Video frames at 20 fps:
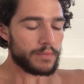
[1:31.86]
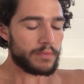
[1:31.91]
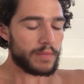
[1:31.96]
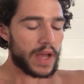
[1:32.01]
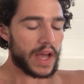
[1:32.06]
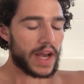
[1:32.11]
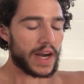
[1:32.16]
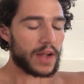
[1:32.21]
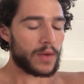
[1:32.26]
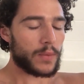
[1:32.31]

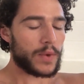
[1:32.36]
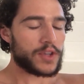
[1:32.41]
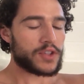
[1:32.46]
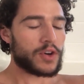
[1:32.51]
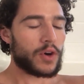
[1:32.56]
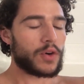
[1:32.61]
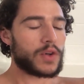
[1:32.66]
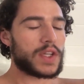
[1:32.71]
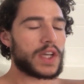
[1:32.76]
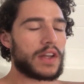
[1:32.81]
Man, I wish
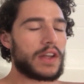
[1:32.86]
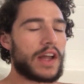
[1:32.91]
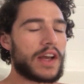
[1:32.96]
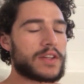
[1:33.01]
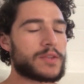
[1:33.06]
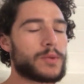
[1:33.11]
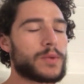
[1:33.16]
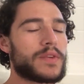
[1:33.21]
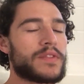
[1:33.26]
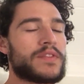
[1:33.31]
Hotel
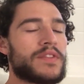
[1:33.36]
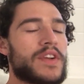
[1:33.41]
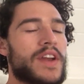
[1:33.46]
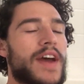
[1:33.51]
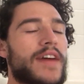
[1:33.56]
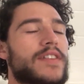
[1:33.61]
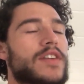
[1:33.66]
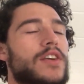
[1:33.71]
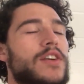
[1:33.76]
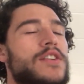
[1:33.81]
X would have
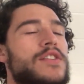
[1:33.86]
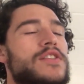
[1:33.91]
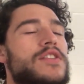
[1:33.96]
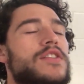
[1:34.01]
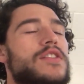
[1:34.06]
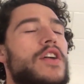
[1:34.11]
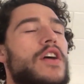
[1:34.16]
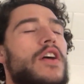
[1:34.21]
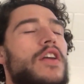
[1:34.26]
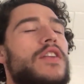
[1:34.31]
never
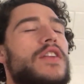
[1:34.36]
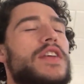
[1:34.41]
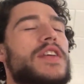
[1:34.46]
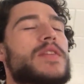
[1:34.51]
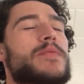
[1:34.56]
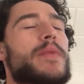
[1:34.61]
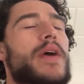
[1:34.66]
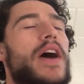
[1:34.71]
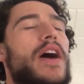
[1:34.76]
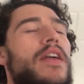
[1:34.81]
installed
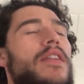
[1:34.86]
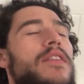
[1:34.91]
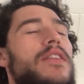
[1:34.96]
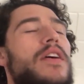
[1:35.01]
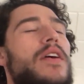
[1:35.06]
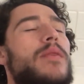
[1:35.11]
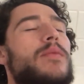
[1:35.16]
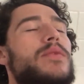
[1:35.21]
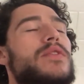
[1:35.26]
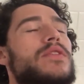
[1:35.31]
these
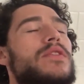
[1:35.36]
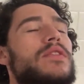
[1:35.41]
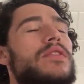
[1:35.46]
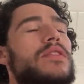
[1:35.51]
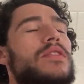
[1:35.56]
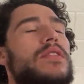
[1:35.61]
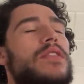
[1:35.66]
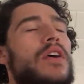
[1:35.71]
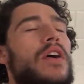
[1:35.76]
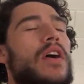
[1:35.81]
bathtubs.
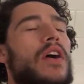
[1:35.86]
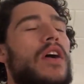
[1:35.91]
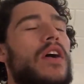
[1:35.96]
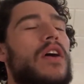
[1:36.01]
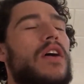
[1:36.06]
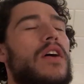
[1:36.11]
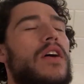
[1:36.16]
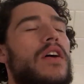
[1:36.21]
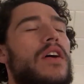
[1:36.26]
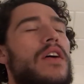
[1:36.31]

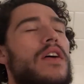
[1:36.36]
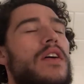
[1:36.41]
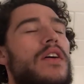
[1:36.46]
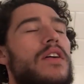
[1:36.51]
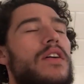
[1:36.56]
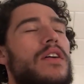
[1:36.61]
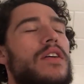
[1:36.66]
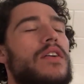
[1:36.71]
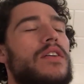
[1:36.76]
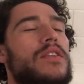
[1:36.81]

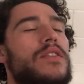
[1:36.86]
Oh.